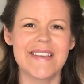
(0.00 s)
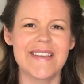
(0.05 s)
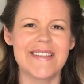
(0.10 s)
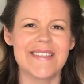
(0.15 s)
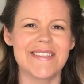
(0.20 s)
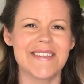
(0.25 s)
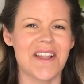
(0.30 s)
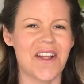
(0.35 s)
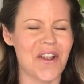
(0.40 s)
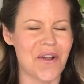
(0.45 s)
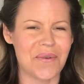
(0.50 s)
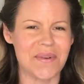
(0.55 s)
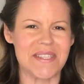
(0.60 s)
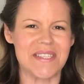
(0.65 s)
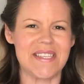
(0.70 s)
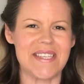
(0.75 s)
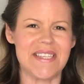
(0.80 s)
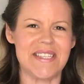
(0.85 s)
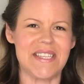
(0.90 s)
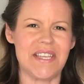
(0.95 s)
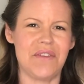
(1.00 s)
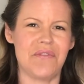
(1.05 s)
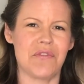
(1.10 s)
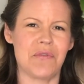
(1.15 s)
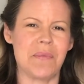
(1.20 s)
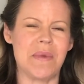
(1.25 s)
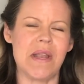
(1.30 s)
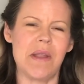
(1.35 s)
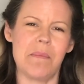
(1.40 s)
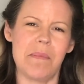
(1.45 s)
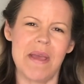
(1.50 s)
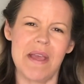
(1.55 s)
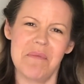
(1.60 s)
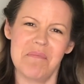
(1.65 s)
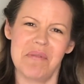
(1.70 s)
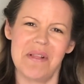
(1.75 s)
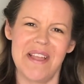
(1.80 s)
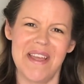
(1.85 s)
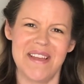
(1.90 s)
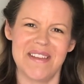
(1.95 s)
it's not always easy for me to
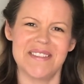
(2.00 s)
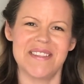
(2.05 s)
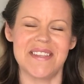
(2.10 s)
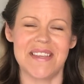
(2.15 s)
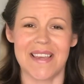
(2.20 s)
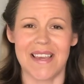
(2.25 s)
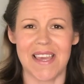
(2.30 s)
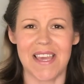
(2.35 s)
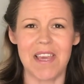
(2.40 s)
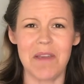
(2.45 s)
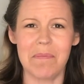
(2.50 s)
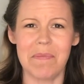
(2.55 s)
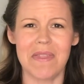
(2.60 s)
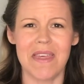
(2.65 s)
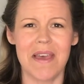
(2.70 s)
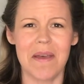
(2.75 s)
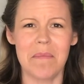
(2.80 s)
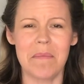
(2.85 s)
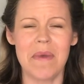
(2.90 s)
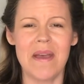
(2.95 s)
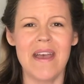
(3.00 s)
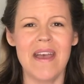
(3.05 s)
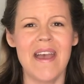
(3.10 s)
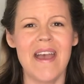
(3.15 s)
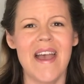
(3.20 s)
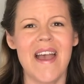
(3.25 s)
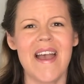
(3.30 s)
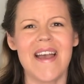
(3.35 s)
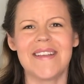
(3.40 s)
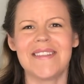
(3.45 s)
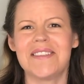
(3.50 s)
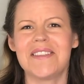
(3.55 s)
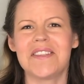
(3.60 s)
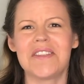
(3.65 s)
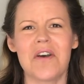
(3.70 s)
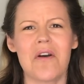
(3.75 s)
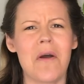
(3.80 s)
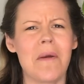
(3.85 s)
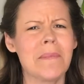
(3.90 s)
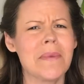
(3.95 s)
make plans and keep them. And
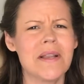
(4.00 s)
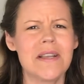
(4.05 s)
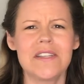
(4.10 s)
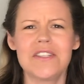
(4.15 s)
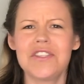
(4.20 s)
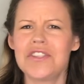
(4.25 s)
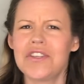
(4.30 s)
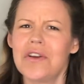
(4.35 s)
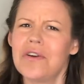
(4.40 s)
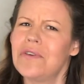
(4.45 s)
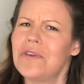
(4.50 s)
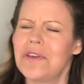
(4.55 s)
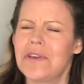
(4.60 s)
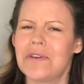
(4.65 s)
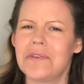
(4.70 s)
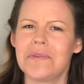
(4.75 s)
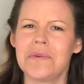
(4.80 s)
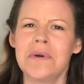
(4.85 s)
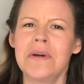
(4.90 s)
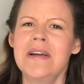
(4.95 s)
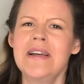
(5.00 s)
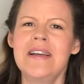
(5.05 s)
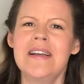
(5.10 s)
so I'm going to show you